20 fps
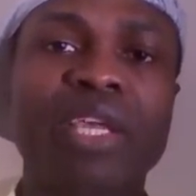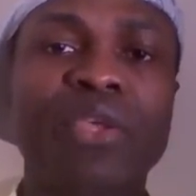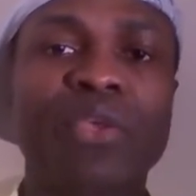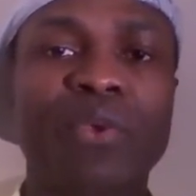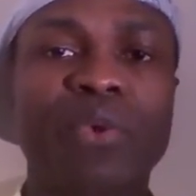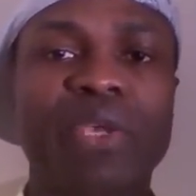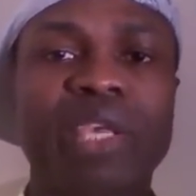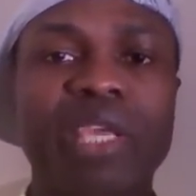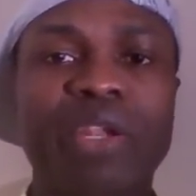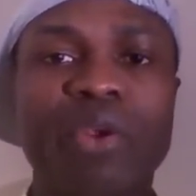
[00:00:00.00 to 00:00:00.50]

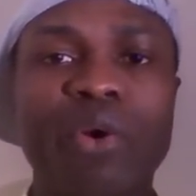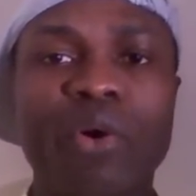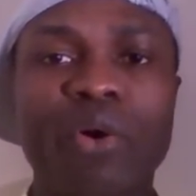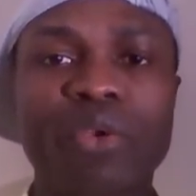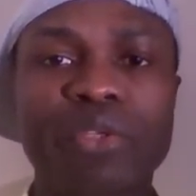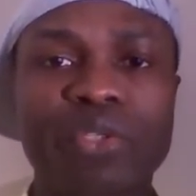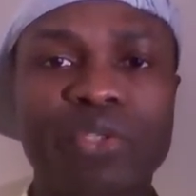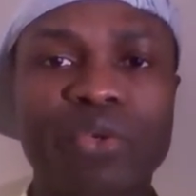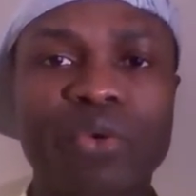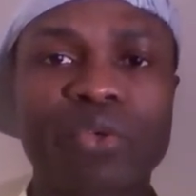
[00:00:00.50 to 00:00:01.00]
You can
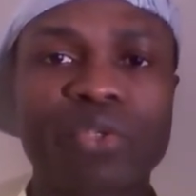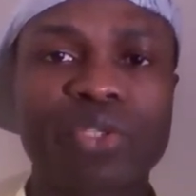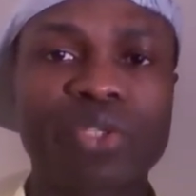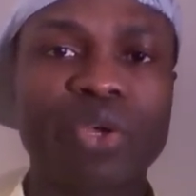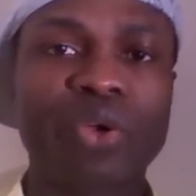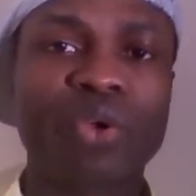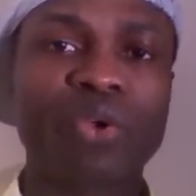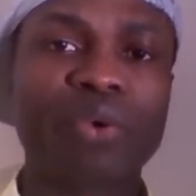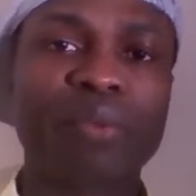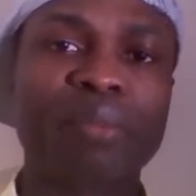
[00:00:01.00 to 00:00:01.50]
also
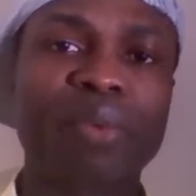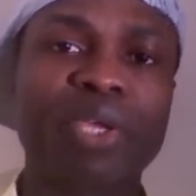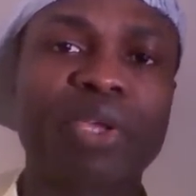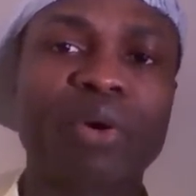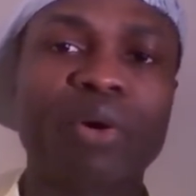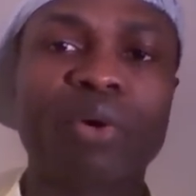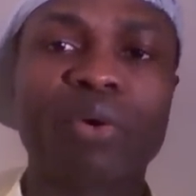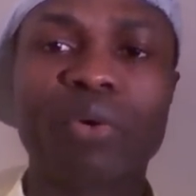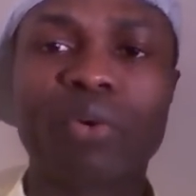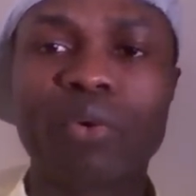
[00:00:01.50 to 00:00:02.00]
circle me
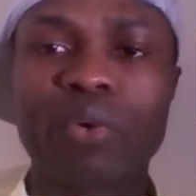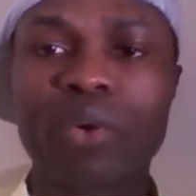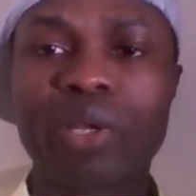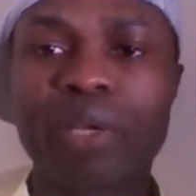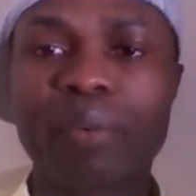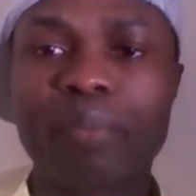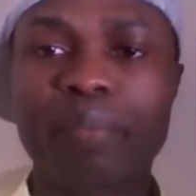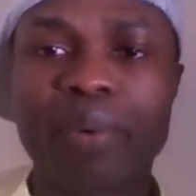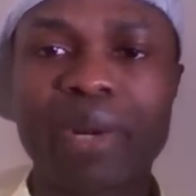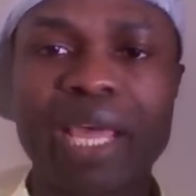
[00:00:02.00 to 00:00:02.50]
on
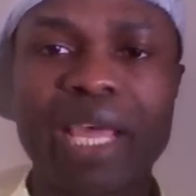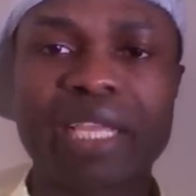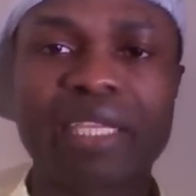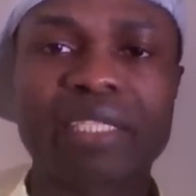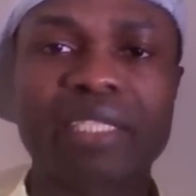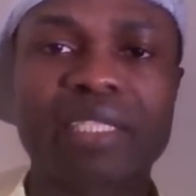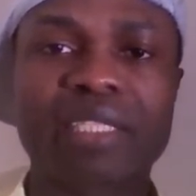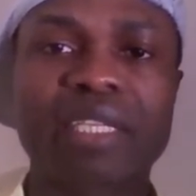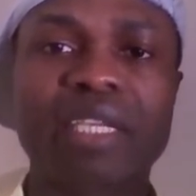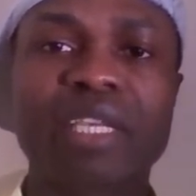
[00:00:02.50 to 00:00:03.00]
Google+,
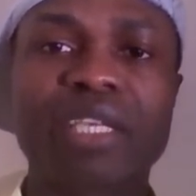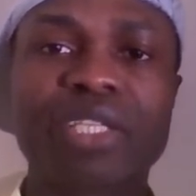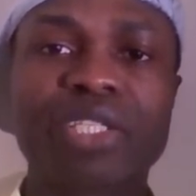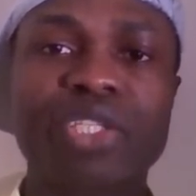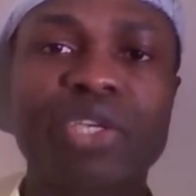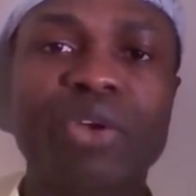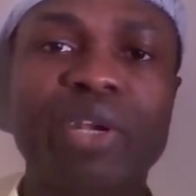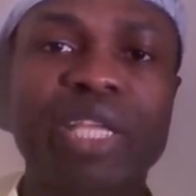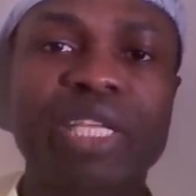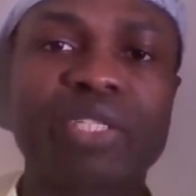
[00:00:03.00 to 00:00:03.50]

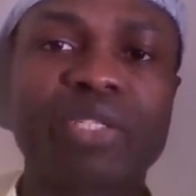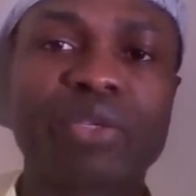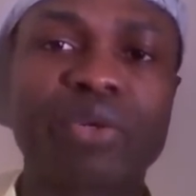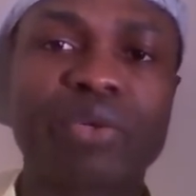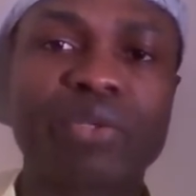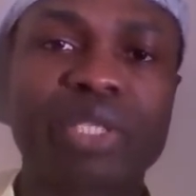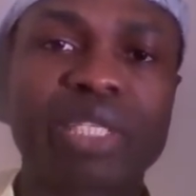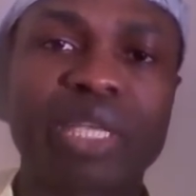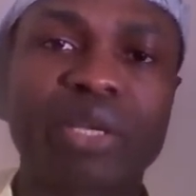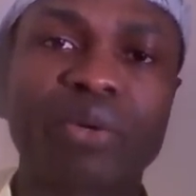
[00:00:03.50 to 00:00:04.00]
Jonas
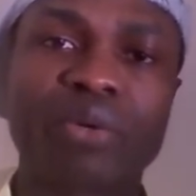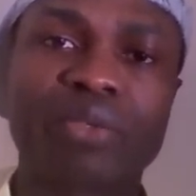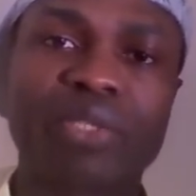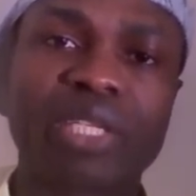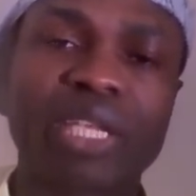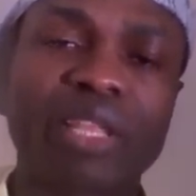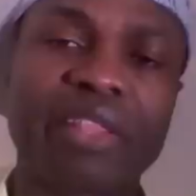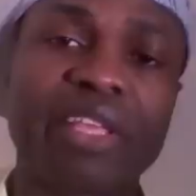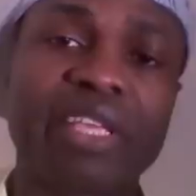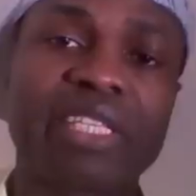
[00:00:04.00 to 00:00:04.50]

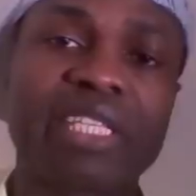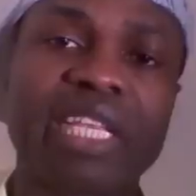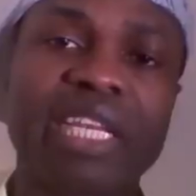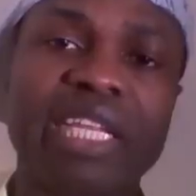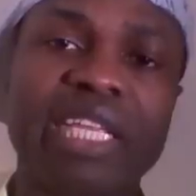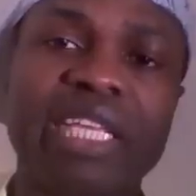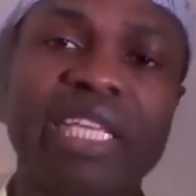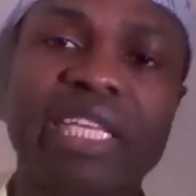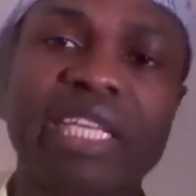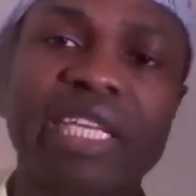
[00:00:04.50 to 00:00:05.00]
Lusa. There's a
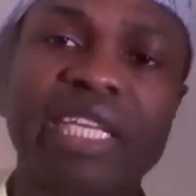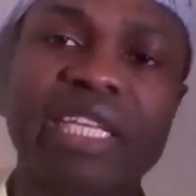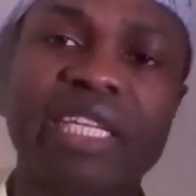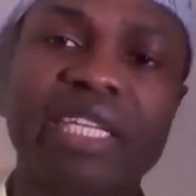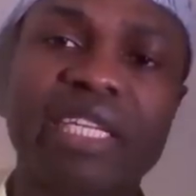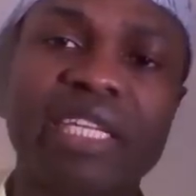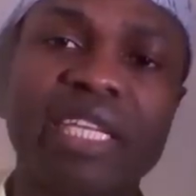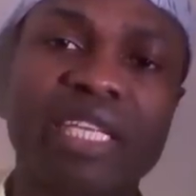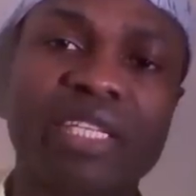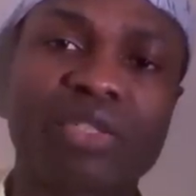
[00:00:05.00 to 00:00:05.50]
link
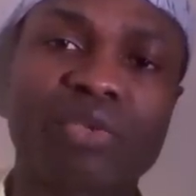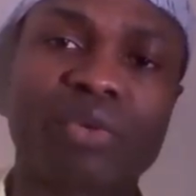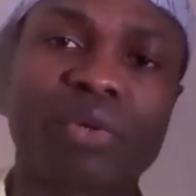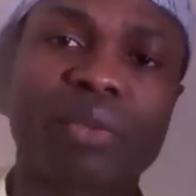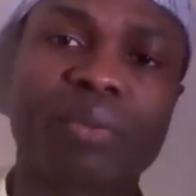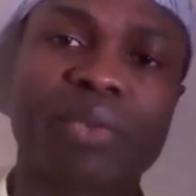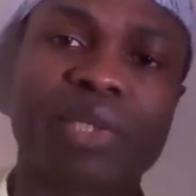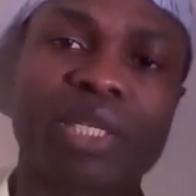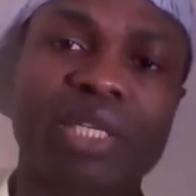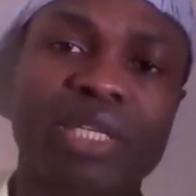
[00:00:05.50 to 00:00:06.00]
in
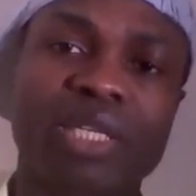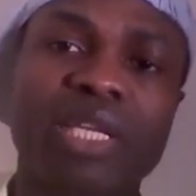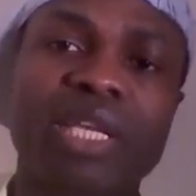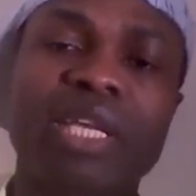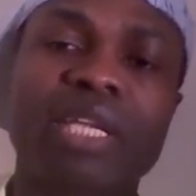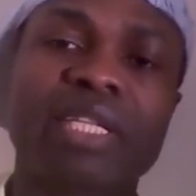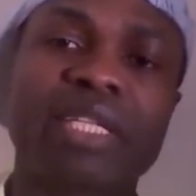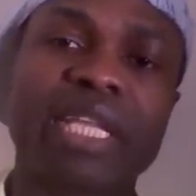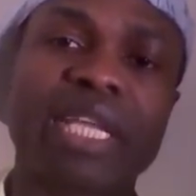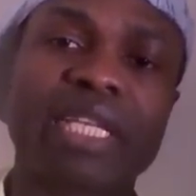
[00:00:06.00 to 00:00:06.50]
description.
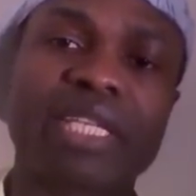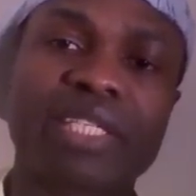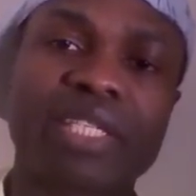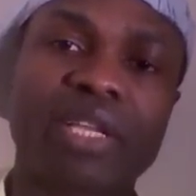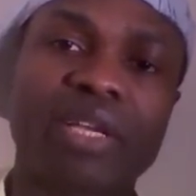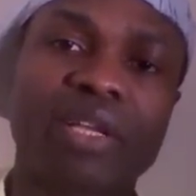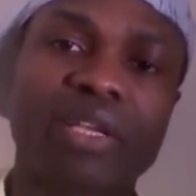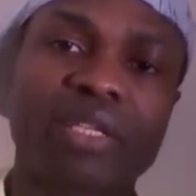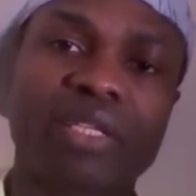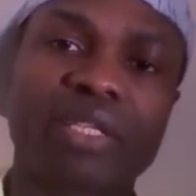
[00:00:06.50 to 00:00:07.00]
Thanks a
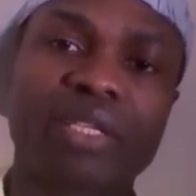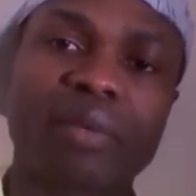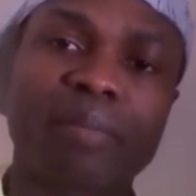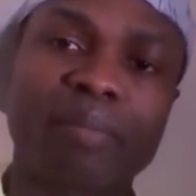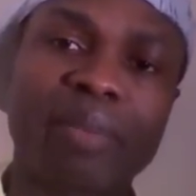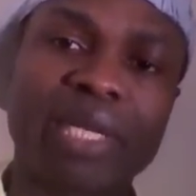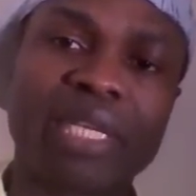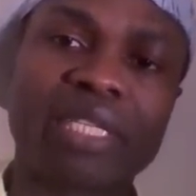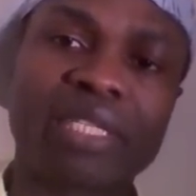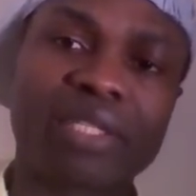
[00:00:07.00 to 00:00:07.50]
lot.
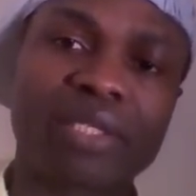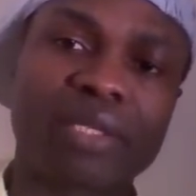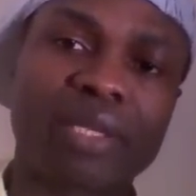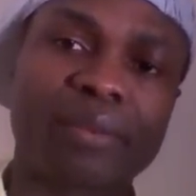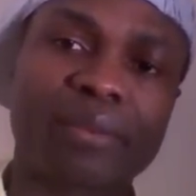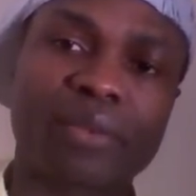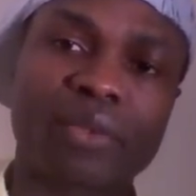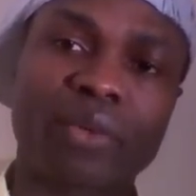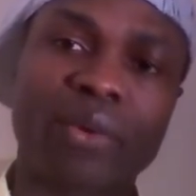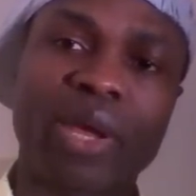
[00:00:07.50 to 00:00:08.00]
Please
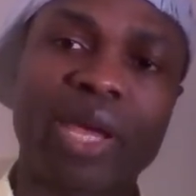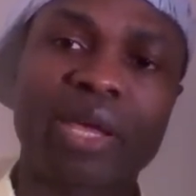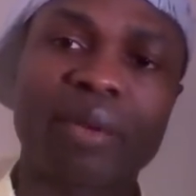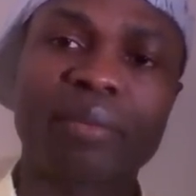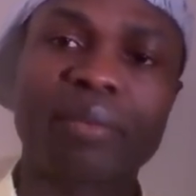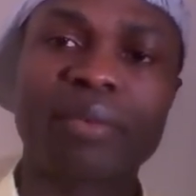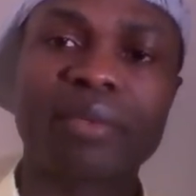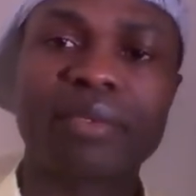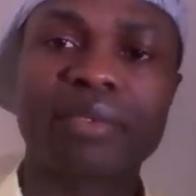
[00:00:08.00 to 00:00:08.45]
subscribe.